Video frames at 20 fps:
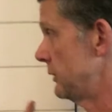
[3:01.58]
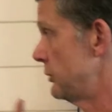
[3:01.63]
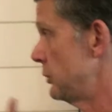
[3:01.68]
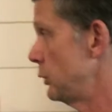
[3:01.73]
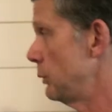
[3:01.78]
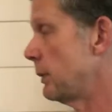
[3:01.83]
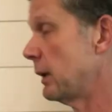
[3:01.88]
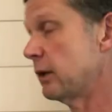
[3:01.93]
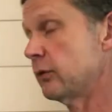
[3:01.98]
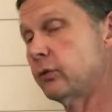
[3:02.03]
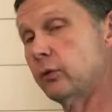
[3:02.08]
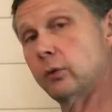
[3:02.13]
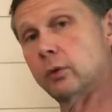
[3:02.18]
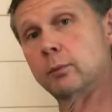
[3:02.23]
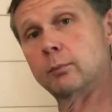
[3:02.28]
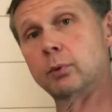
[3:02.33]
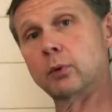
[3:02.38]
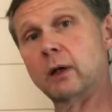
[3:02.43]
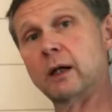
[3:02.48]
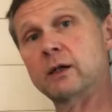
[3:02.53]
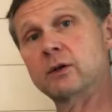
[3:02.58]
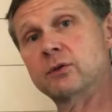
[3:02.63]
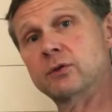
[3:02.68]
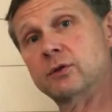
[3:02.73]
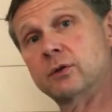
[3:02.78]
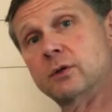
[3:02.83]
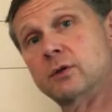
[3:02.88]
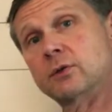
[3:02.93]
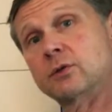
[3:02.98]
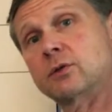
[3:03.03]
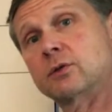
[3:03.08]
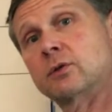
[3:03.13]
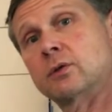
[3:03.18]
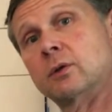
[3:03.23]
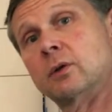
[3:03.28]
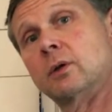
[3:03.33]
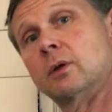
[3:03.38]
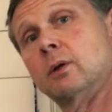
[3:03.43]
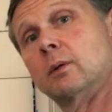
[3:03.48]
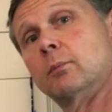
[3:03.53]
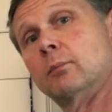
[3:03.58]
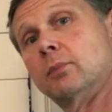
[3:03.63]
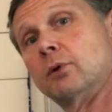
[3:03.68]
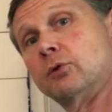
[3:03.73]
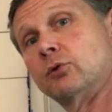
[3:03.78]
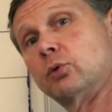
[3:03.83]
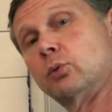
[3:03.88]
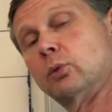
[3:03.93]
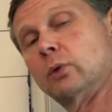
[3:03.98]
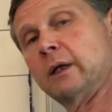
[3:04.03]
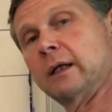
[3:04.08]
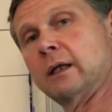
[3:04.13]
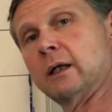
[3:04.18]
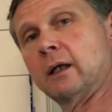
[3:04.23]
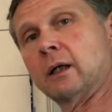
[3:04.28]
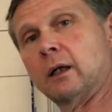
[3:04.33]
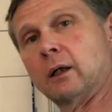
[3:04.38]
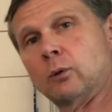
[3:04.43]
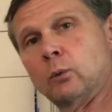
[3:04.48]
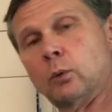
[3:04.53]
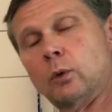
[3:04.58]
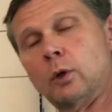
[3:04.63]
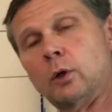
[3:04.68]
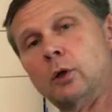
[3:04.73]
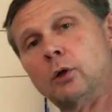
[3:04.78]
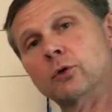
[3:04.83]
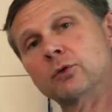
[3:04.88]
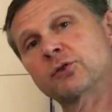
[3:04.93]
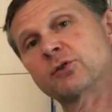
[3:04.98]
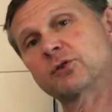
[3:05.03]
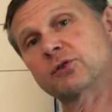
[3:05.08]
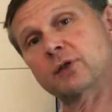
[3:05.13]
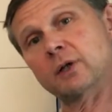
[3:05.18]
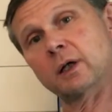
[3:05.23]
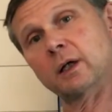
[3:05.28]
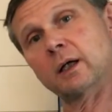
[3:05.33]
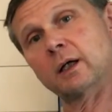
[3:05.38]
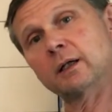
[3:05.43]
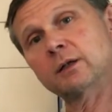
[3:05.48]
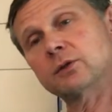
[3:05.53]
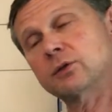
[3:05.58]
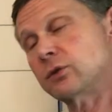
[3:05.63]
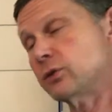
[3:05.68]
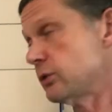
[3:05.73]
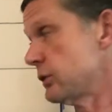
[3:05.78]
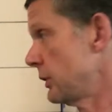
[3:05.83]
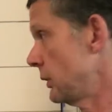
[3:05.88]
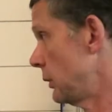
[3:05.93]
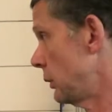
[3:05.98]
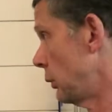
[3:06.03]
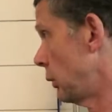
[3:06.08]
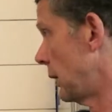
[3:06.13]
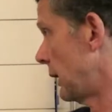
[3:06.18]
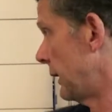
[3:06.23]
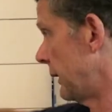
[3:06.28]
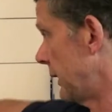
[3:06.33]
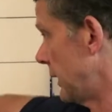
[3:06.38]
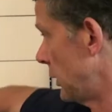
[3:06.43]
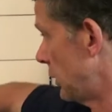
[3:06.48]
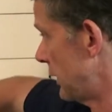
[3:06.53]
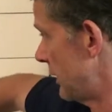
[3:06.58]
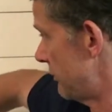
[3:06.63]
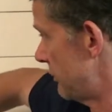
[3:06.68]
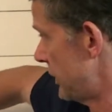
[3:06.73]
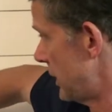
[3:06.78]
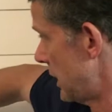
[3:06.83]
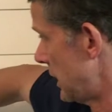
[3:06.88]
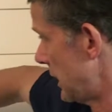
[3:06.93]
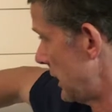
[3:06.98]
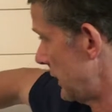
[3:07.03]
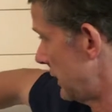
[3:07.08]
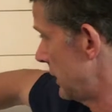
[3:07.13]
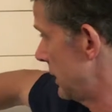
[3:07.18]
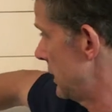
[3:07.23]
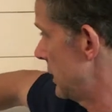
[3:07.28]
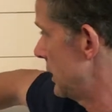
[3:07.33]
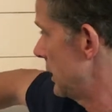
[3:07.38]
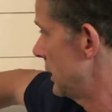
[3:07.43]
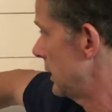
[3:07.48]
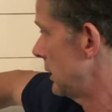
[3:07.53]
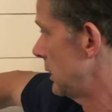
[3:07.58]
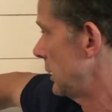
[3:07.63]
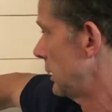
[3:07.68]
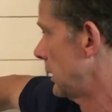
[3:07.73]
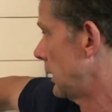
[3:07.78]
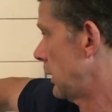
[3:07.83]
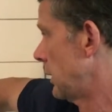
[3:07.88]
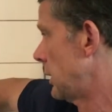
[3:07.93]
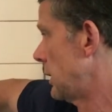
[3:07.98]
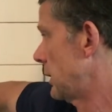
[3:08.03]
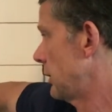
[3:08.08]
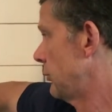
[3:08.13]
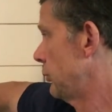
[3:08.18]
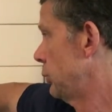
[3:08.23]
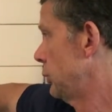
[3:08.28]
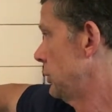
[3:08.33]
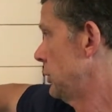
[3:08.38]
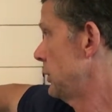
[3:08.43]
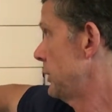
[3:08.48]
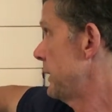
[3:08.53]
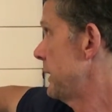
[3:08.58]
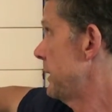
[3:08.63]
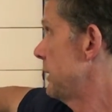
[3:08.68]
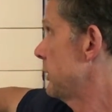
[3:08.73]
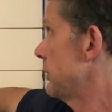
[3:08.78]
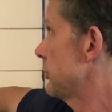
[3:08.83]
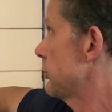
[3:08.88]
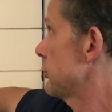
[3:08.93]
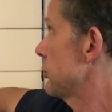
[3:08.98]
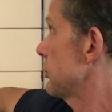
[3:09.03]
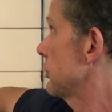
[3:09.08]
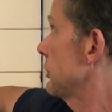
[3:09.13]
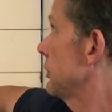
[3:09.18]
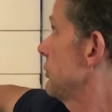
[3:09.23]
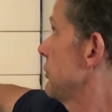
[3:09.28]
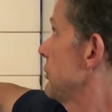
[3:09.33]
2x4 braces between our wall studs. So I know I've got a lot of wood here to screw